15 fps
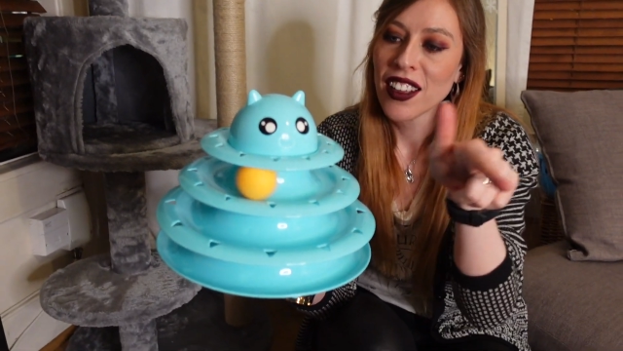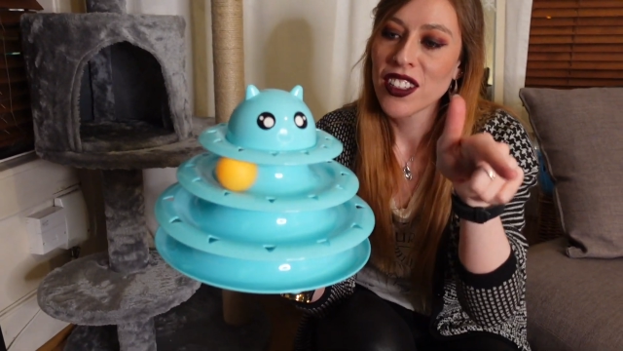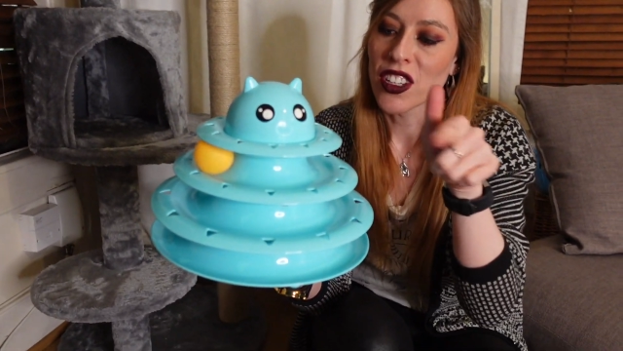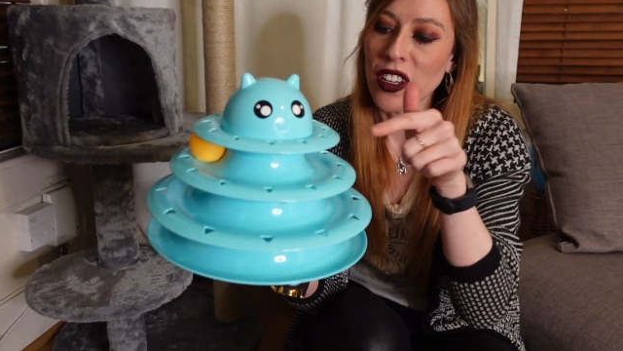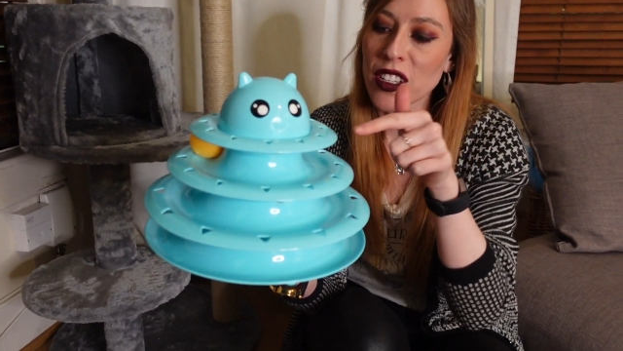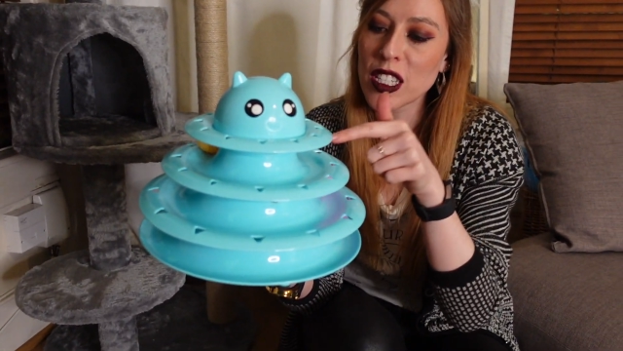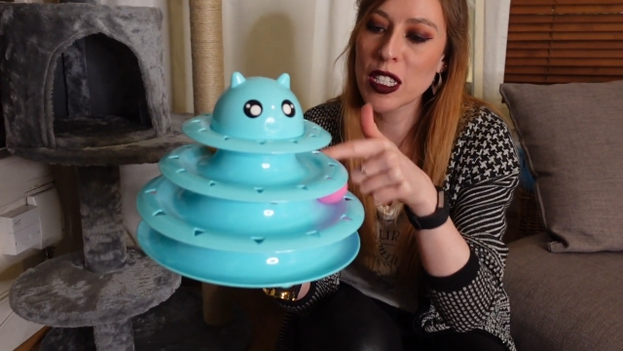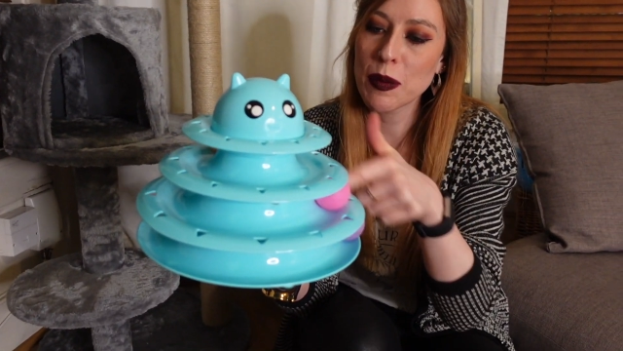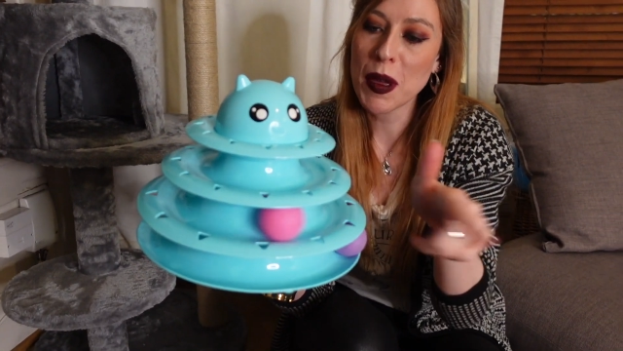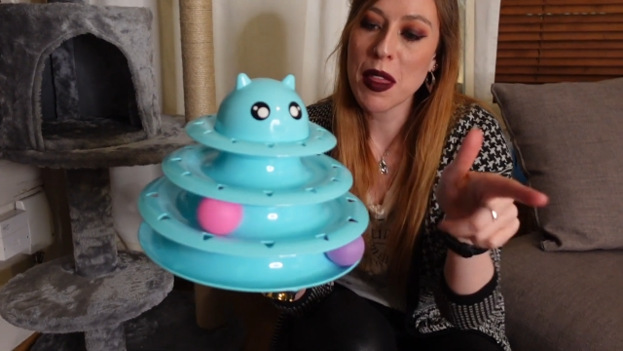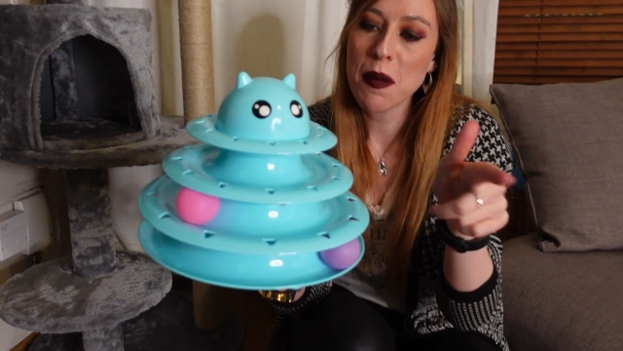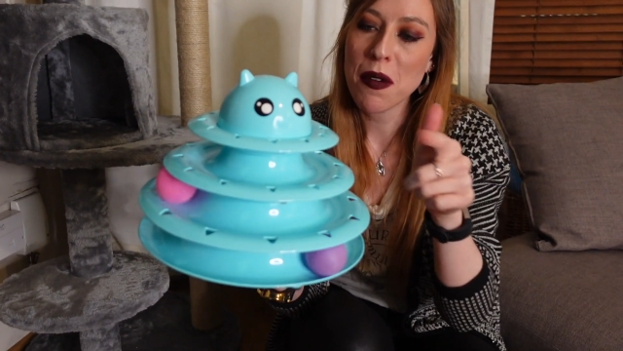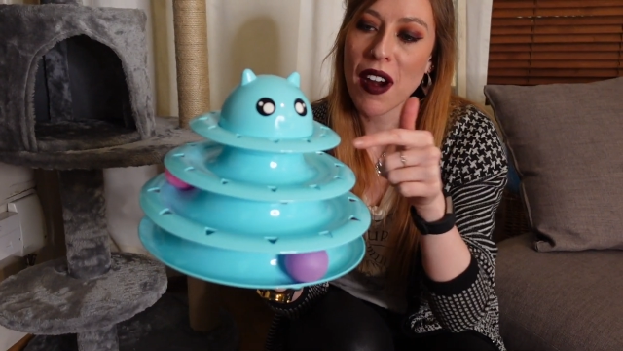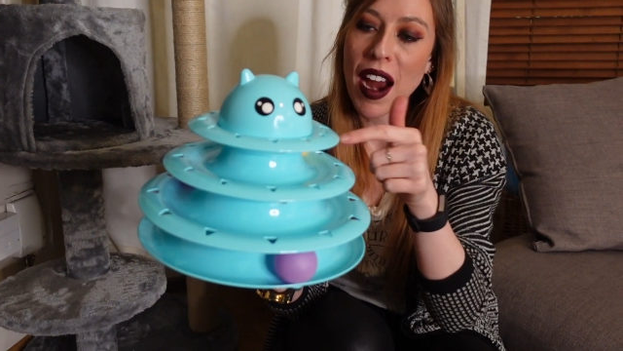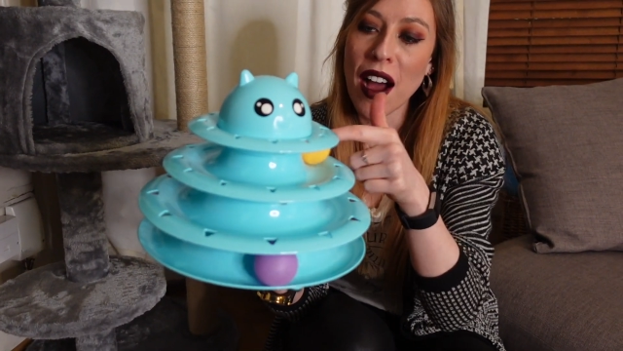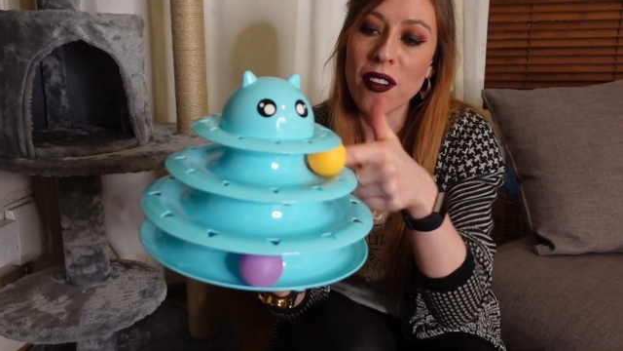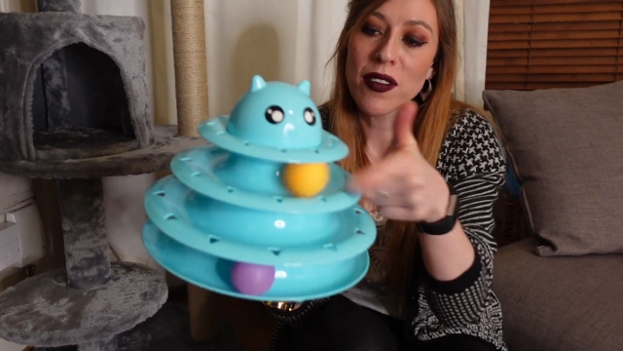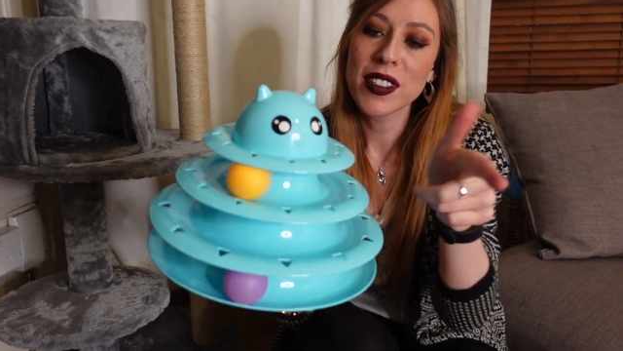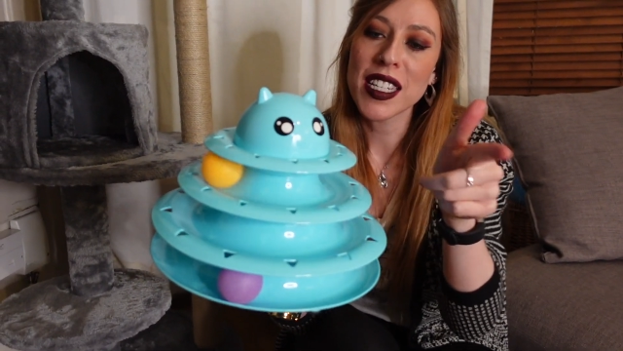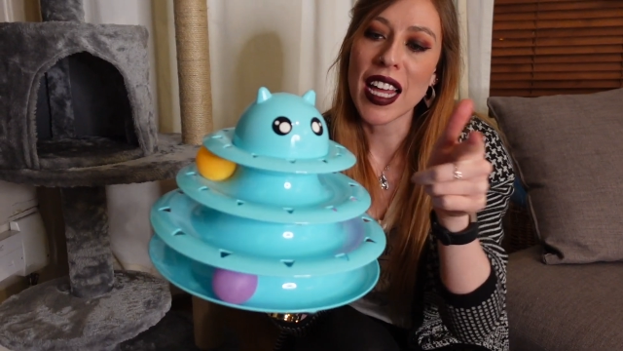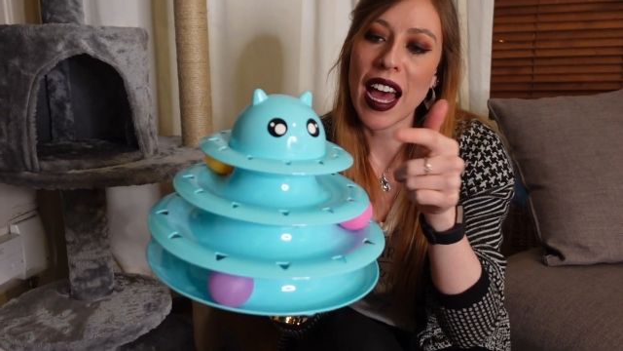just spin them around.